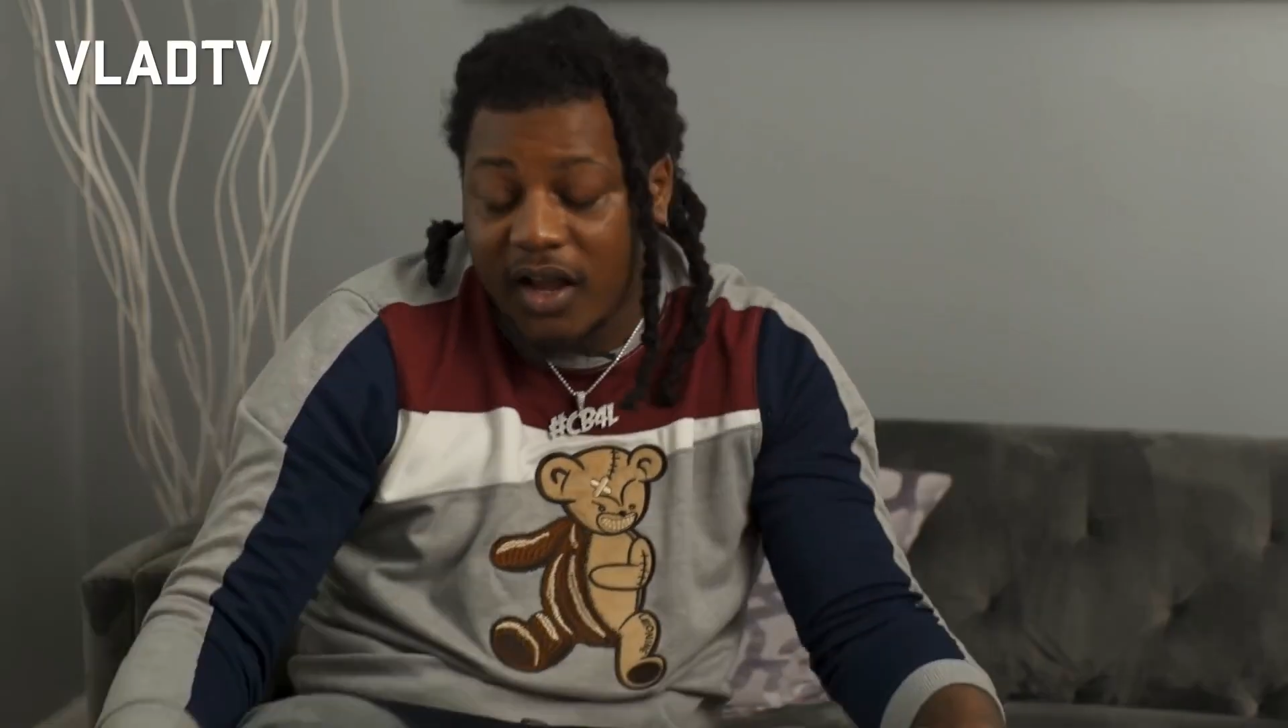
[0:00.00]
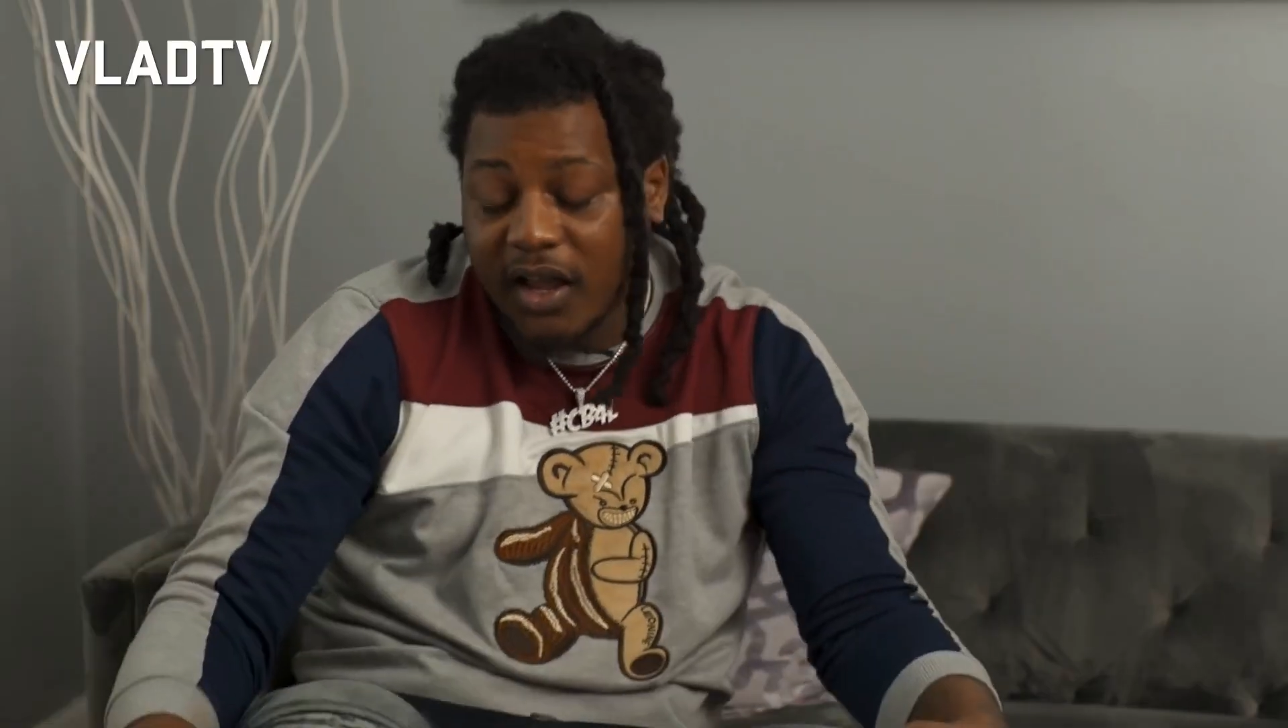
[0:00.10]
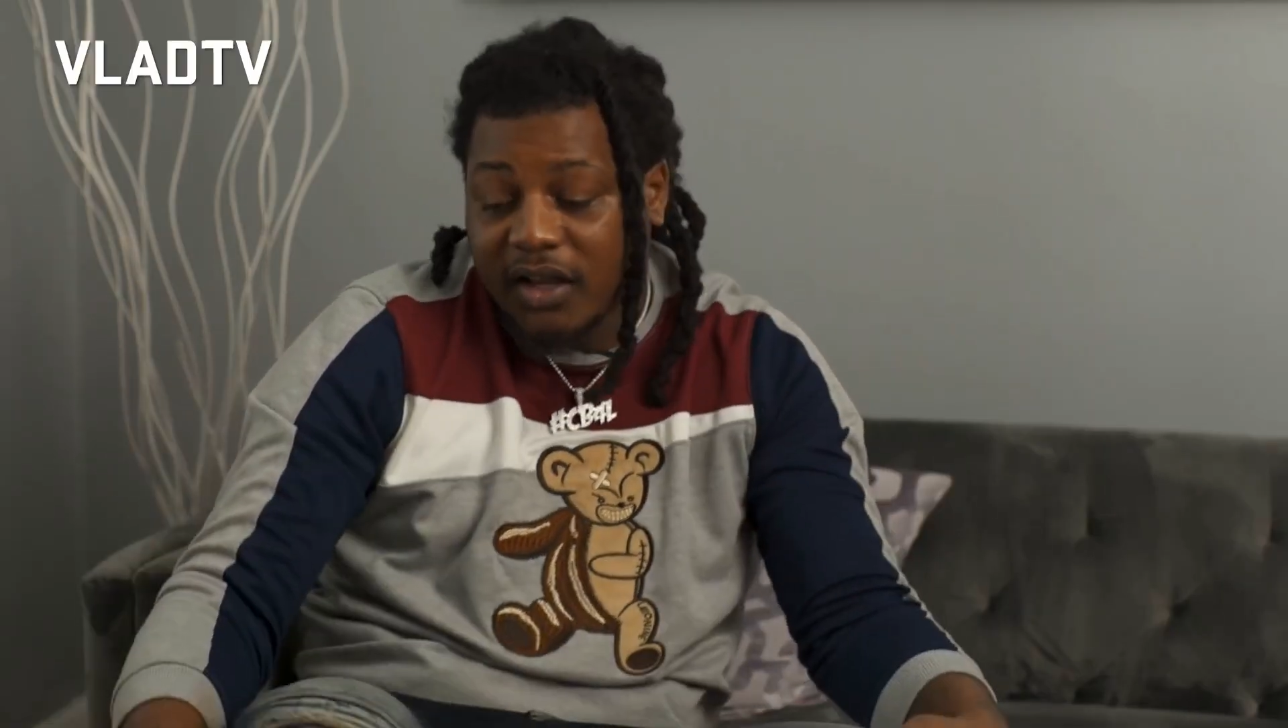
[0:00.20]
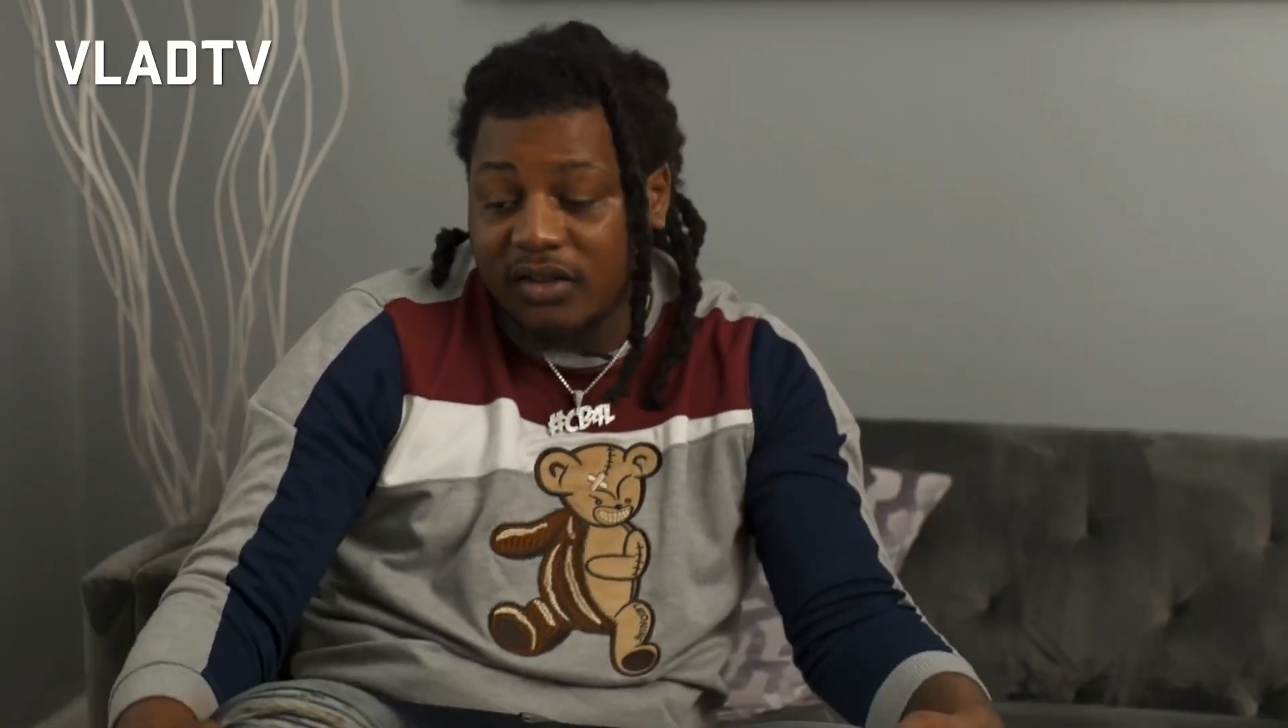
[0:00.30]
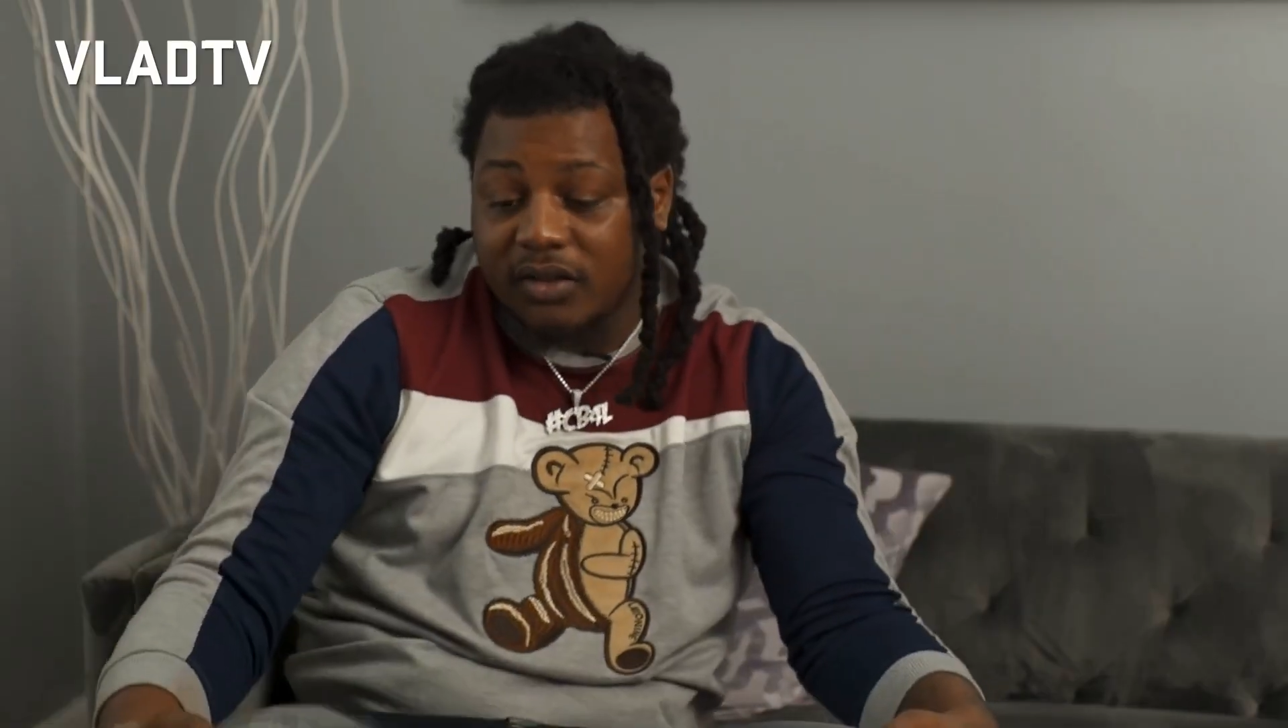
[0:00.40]

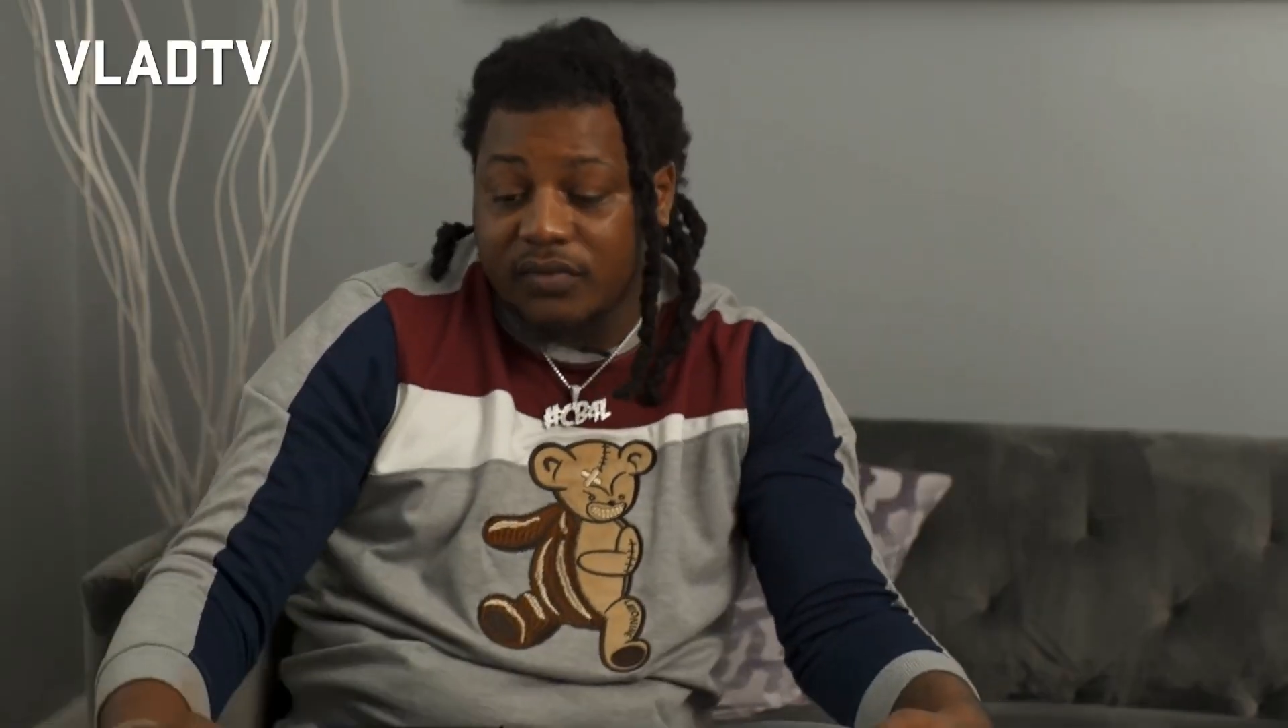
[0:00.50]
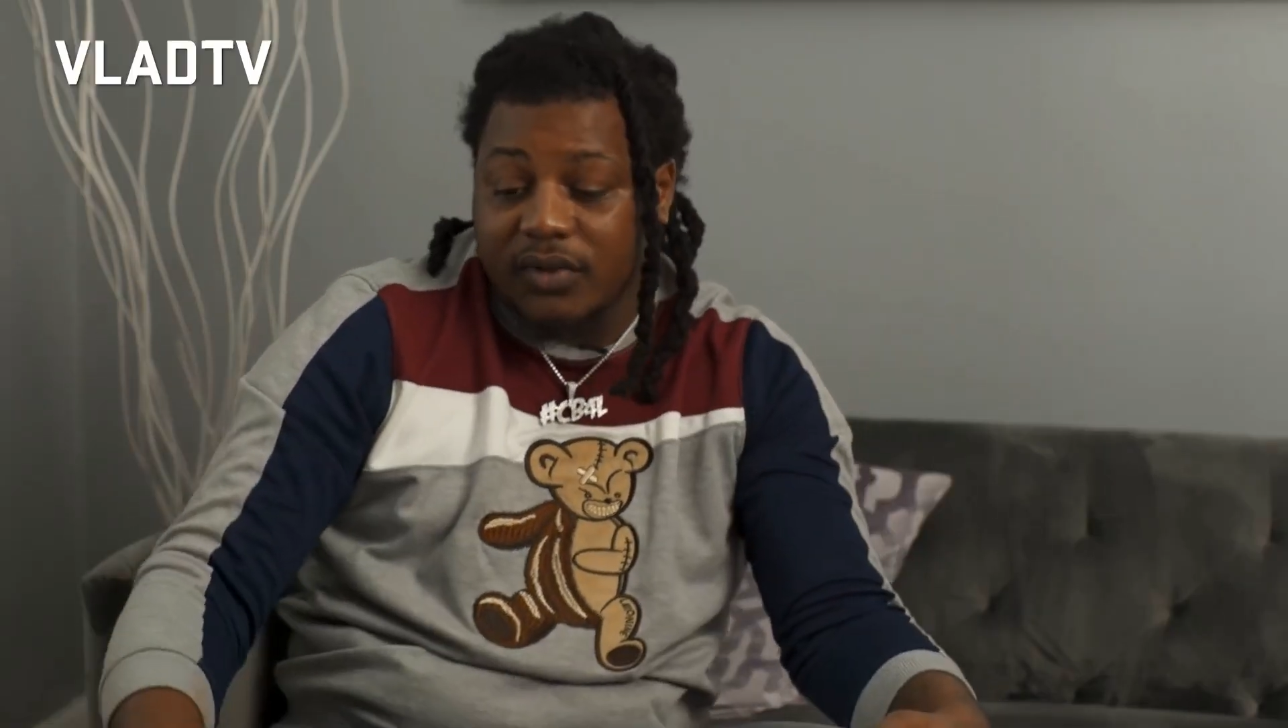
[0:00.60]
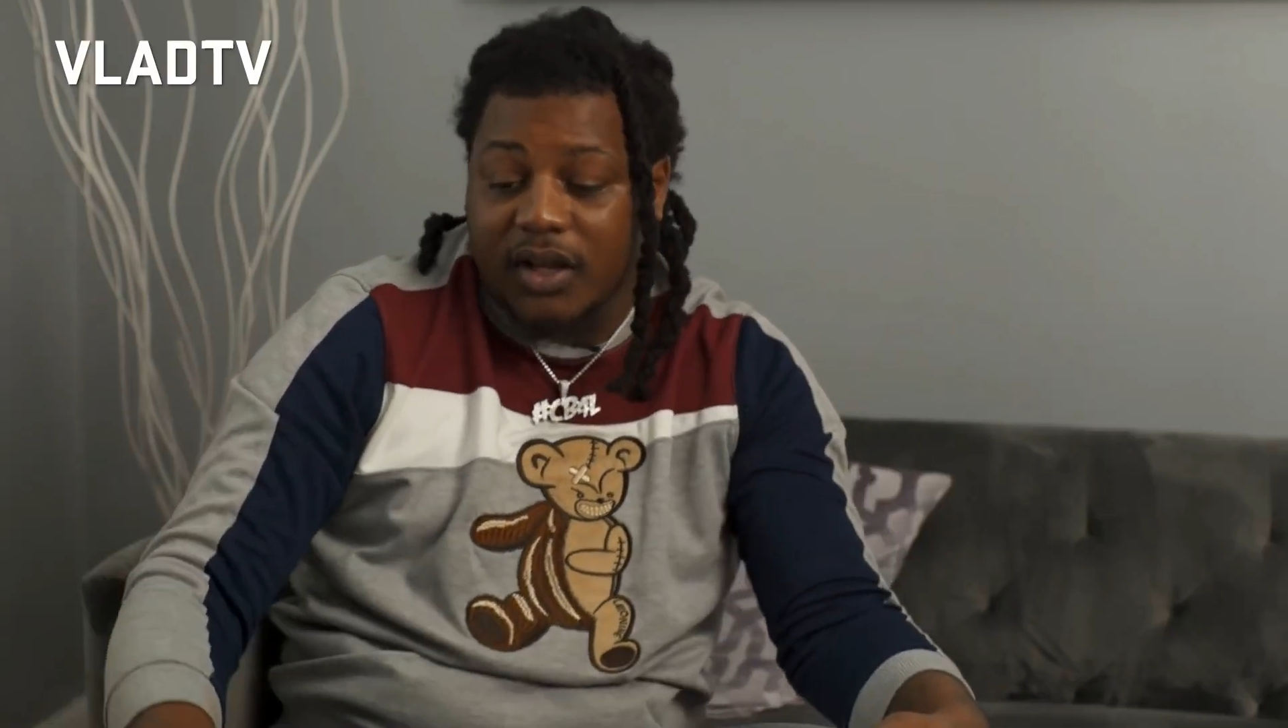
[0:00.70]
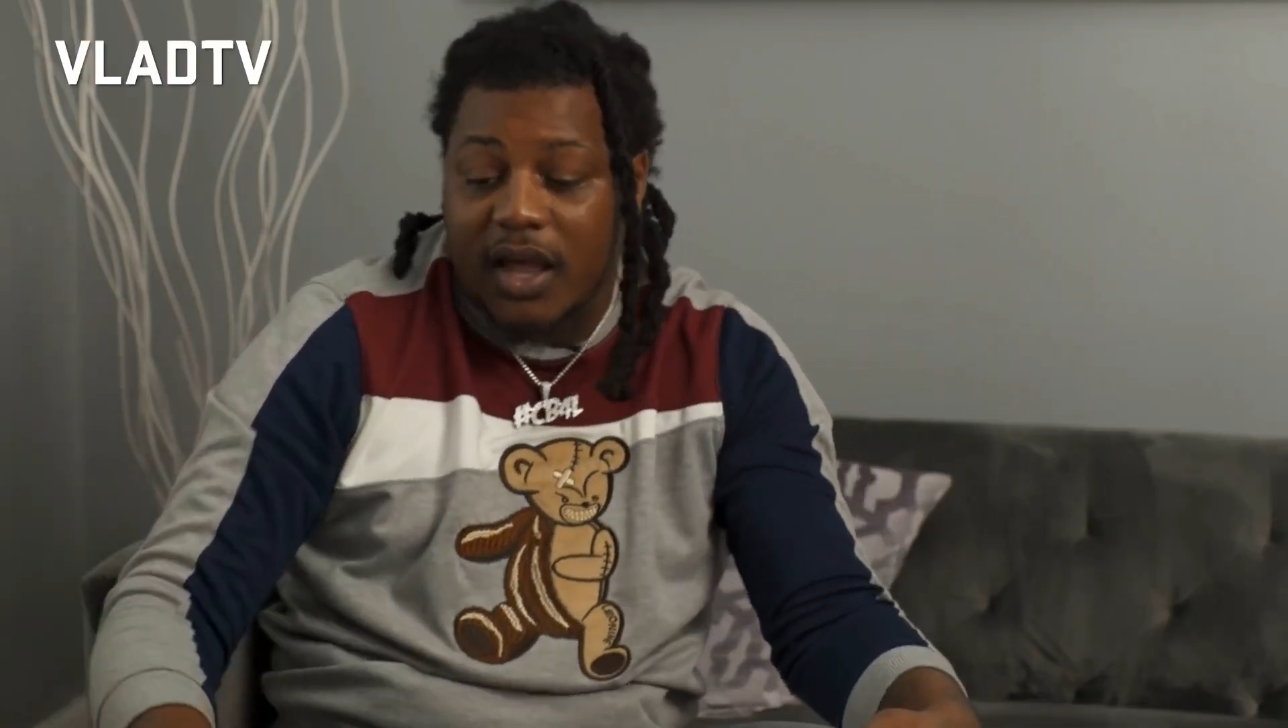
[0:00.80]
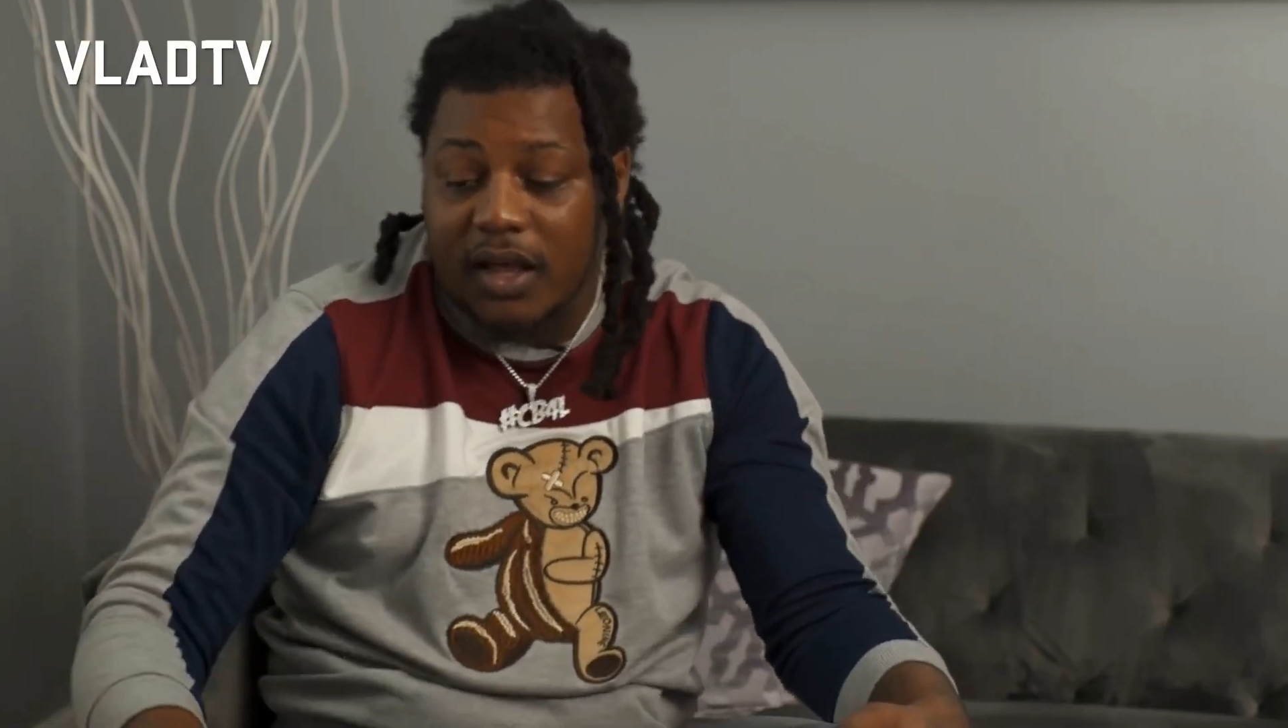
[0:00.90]
news shaking up